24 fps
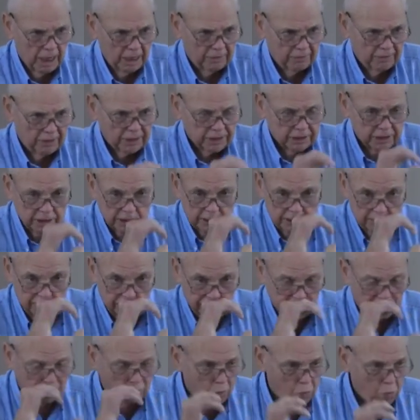and this is
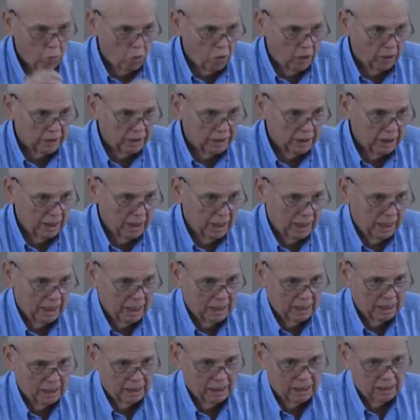what
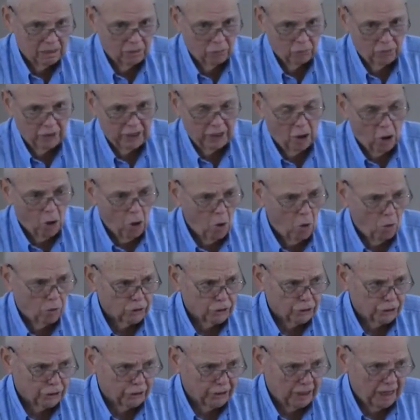uh, we all
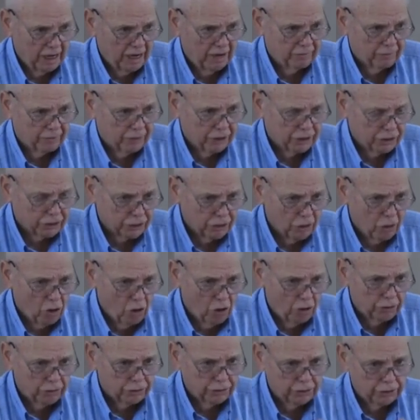should have a
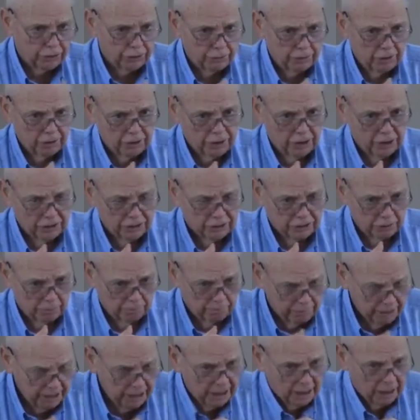desire to to
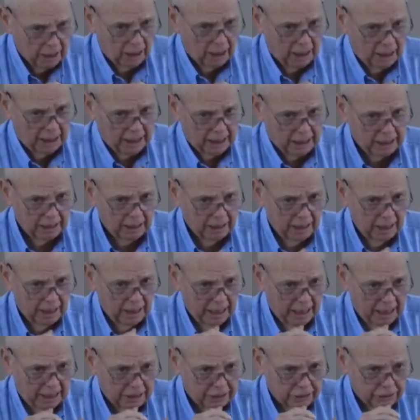be like
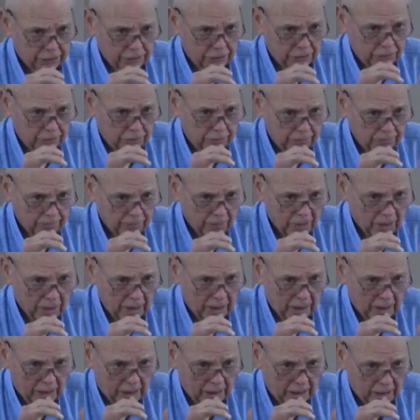and to
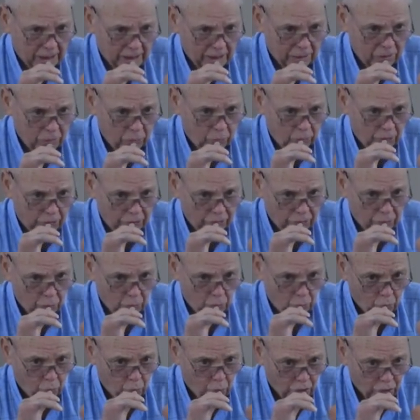uh, when
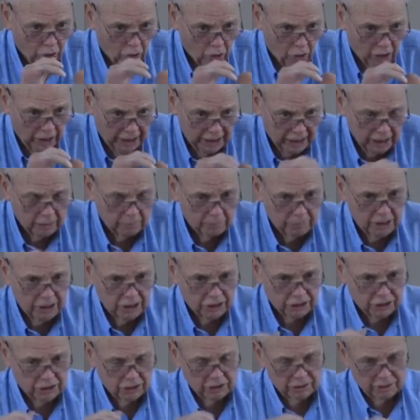when our
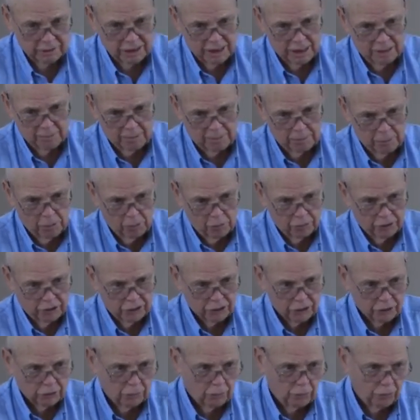enemies come upon
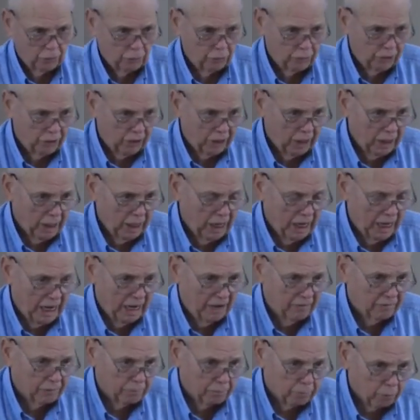us, when we
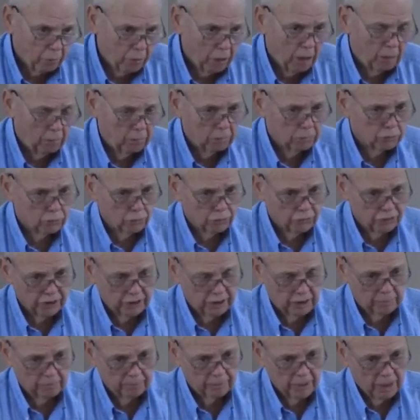having problems with
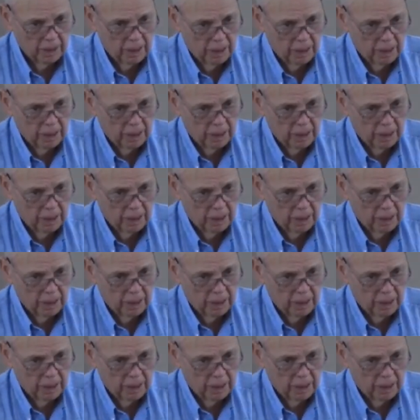them,